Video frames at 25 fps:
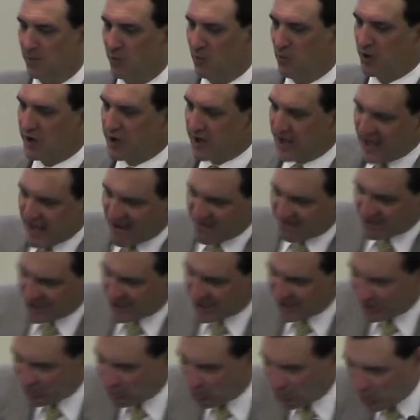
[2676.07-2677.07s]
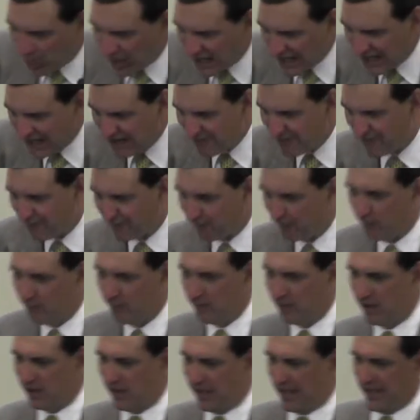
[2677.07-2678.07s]
We're going to have to get away
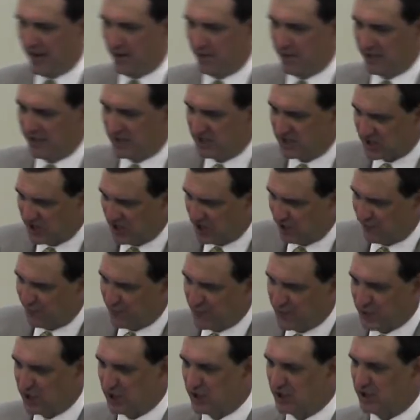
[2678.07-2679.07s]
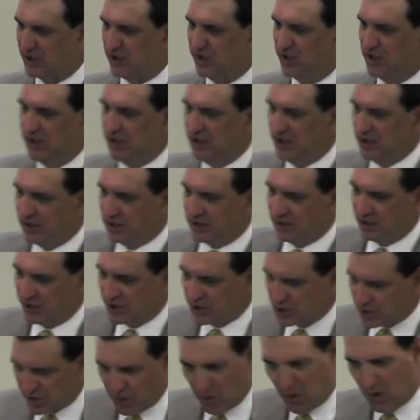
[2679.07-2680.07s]
from allowing selfishness to
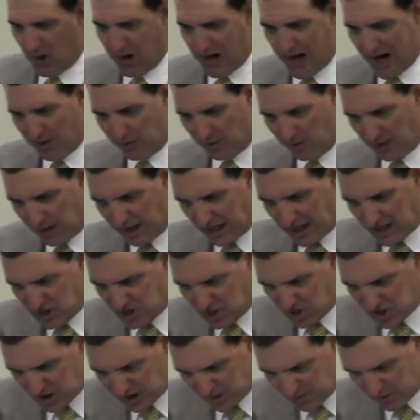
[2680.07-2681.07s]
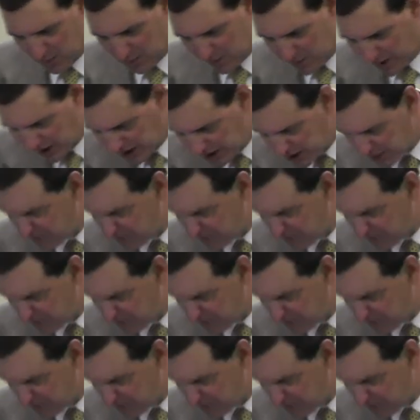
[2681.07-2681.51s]
destroy our relationships with our